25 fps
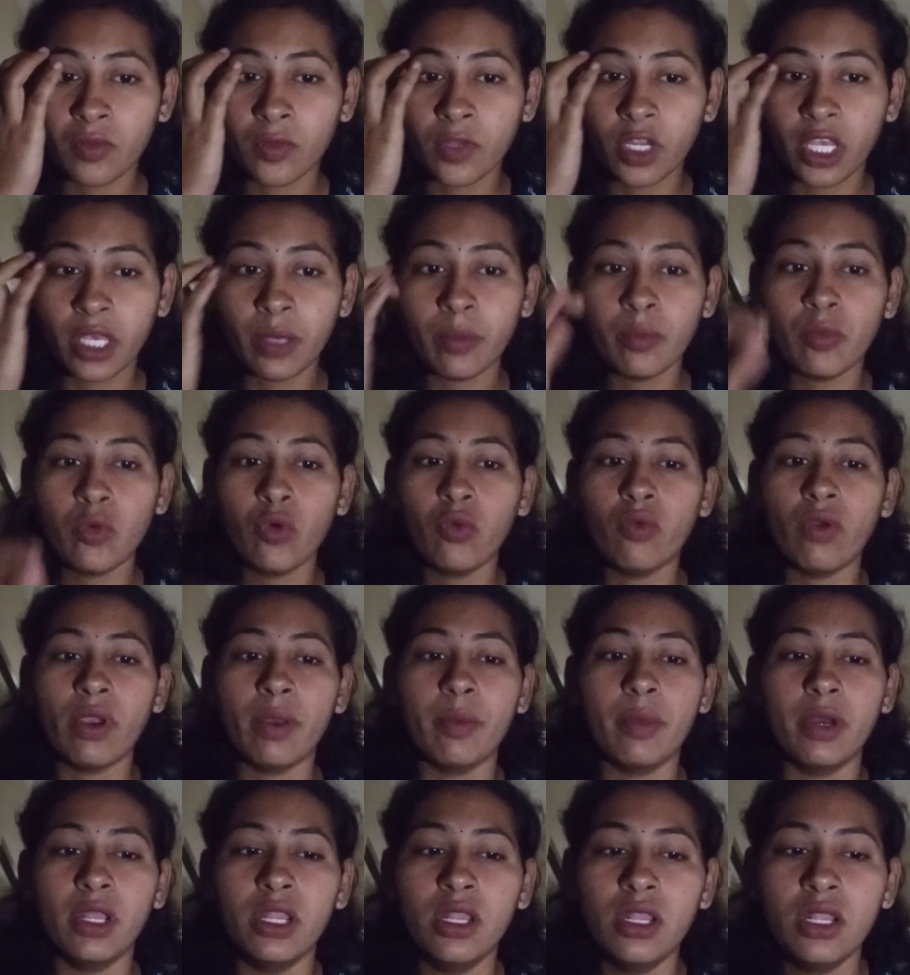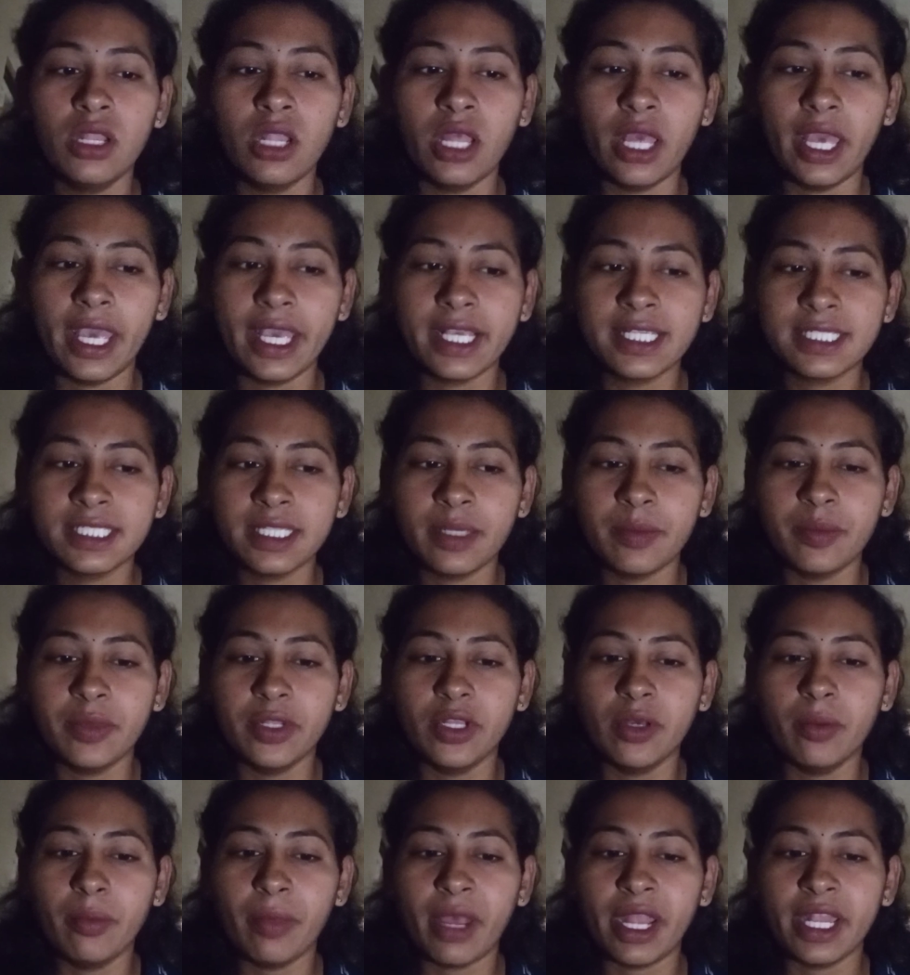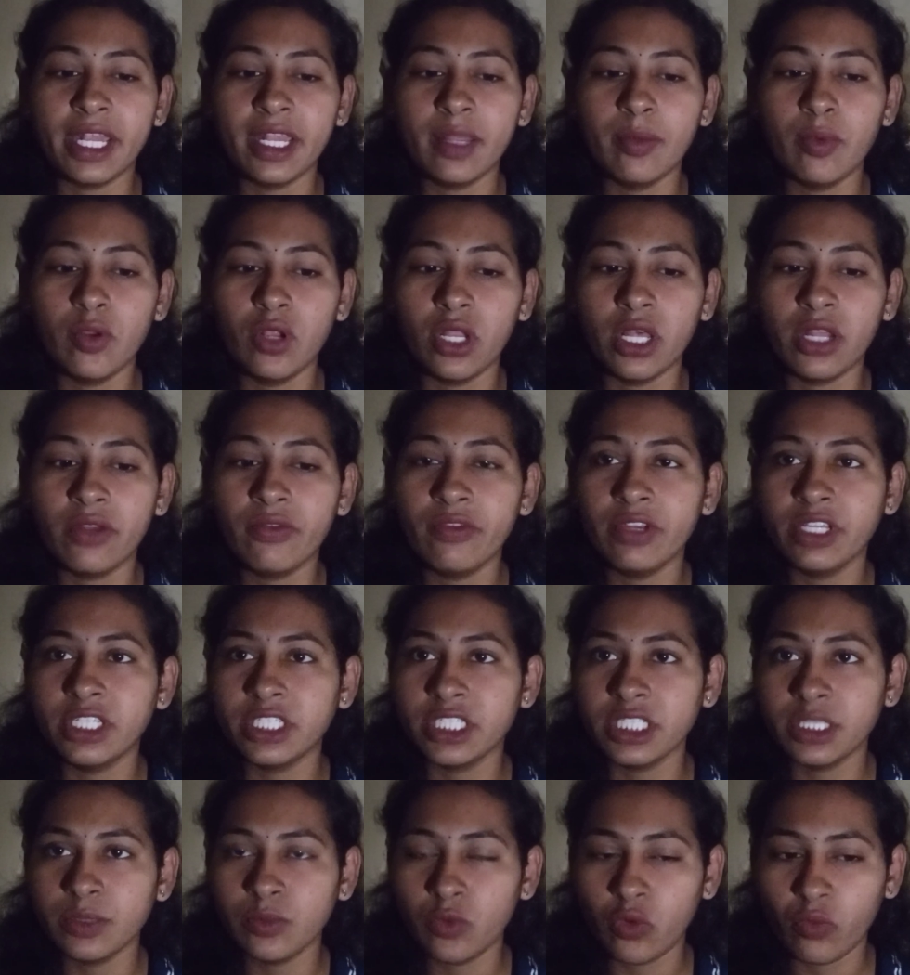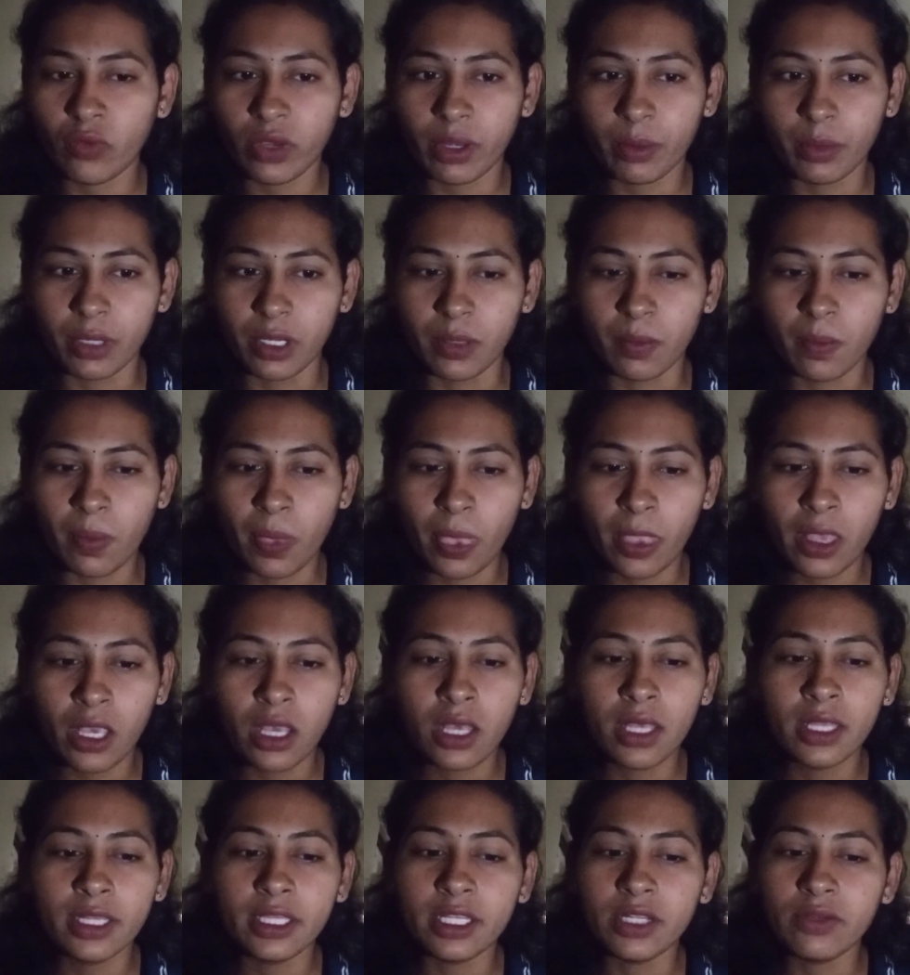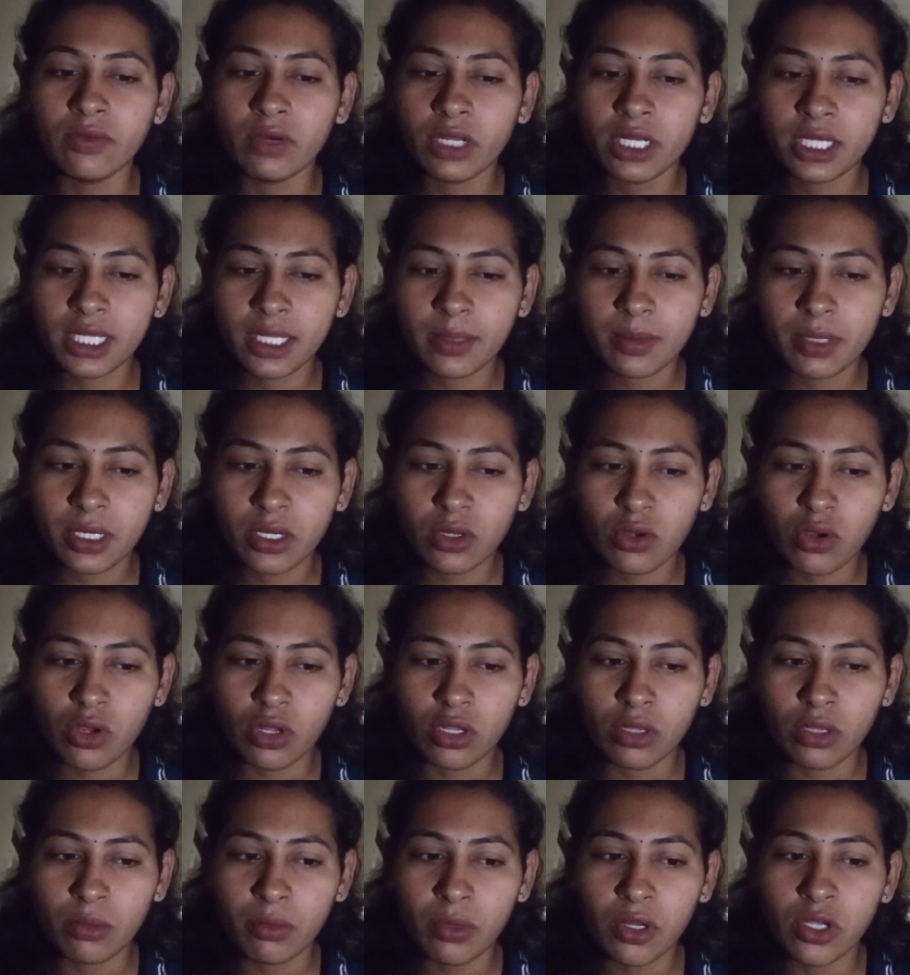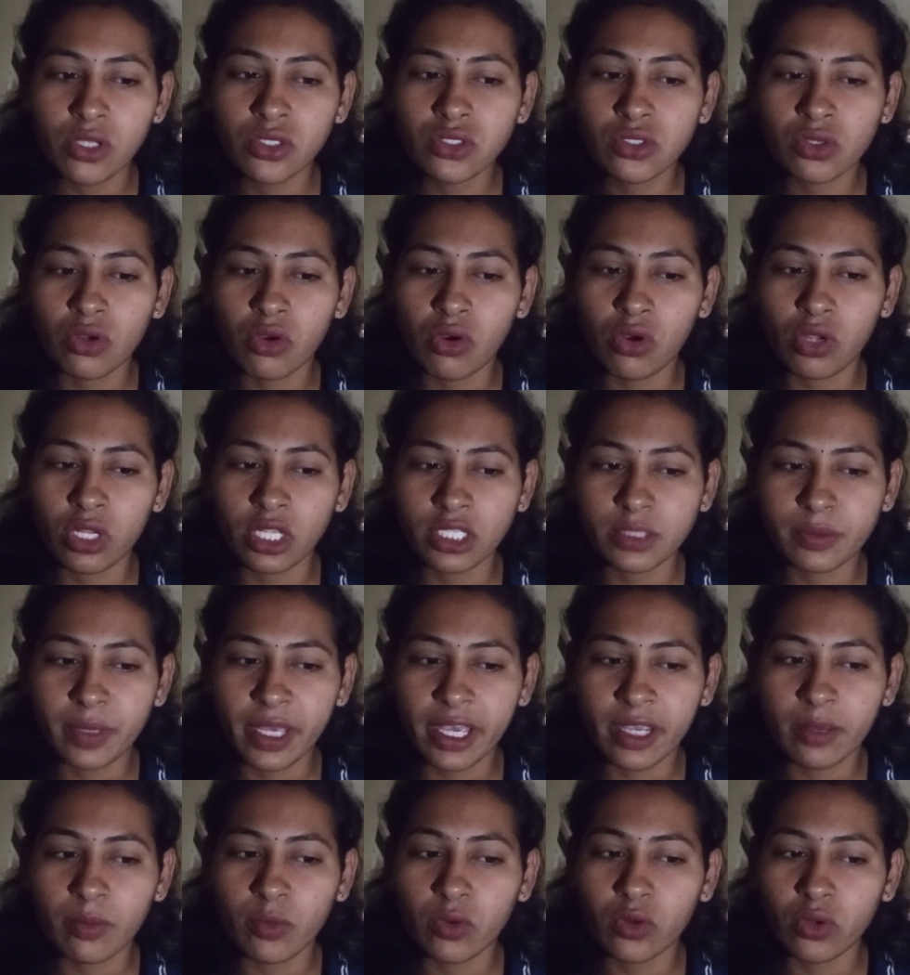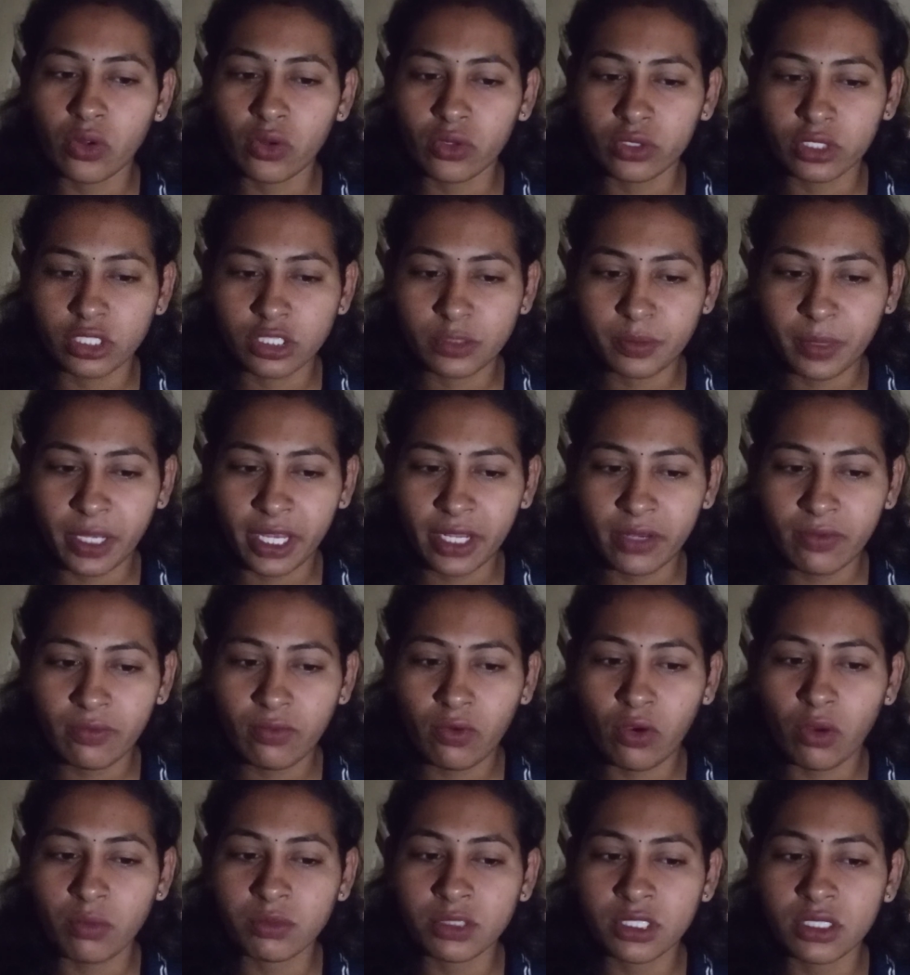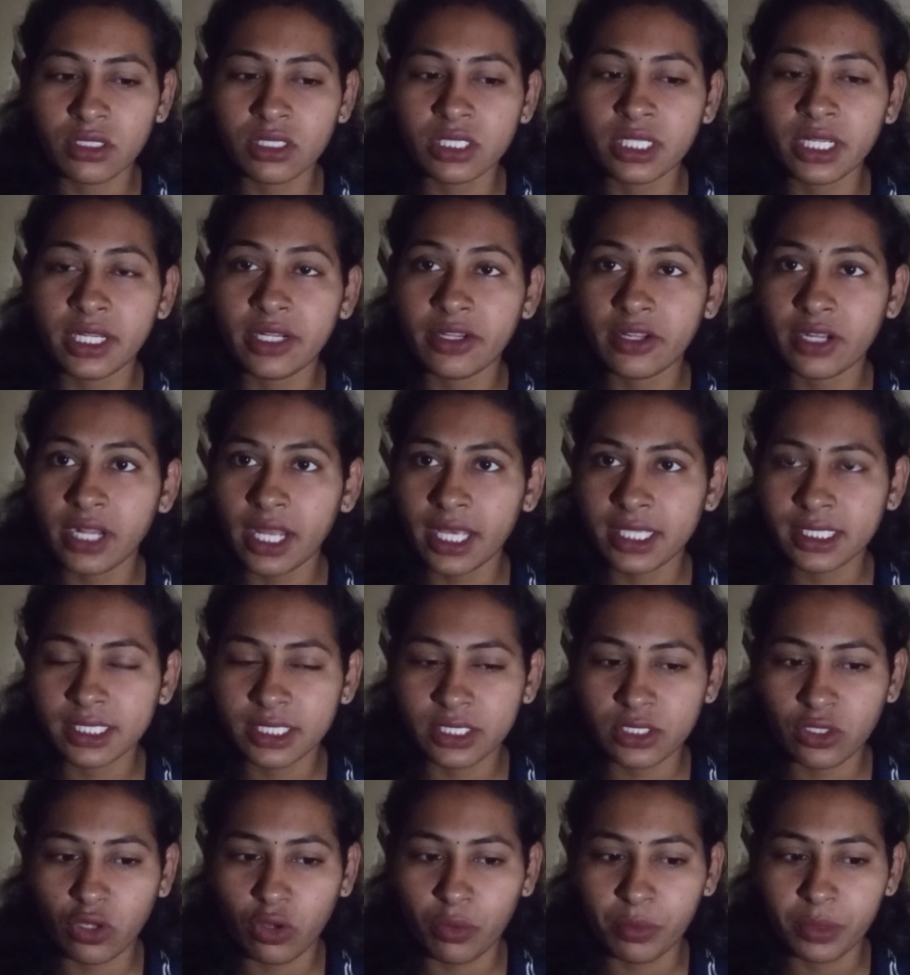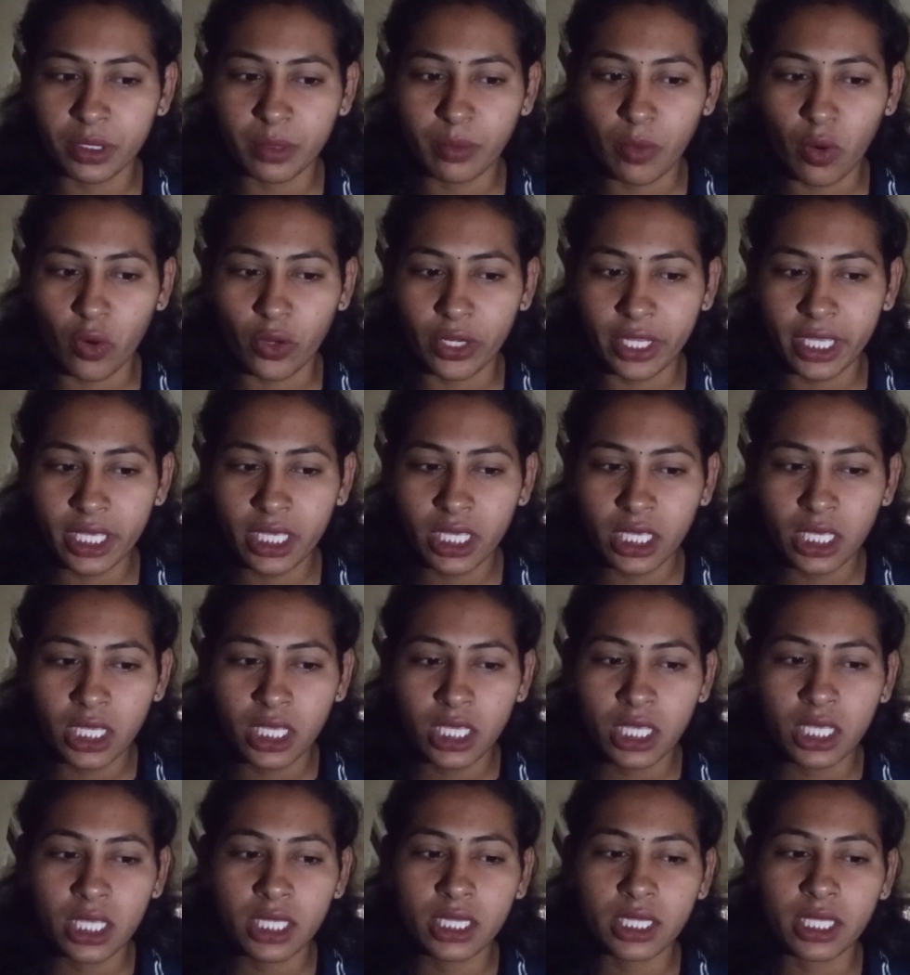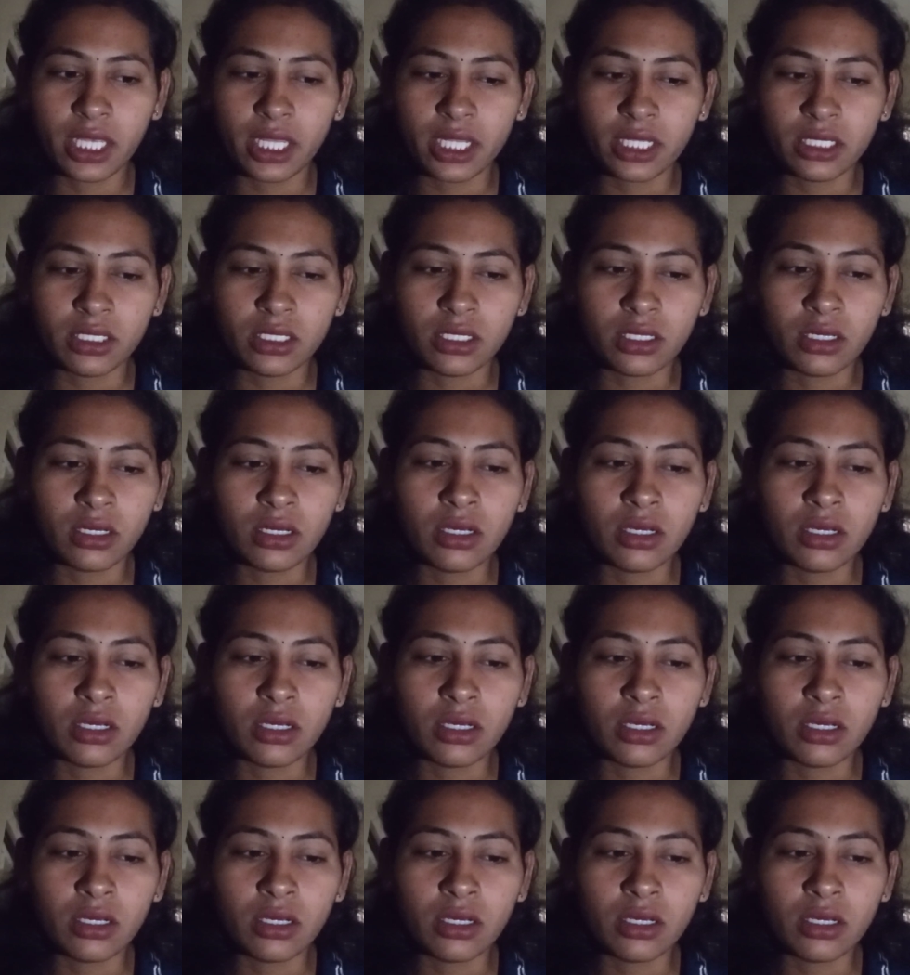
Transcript: immovable except the mandibular, which is movable. Then vertebral column, also called as backbone or the spine, forms a central axis of the body. Then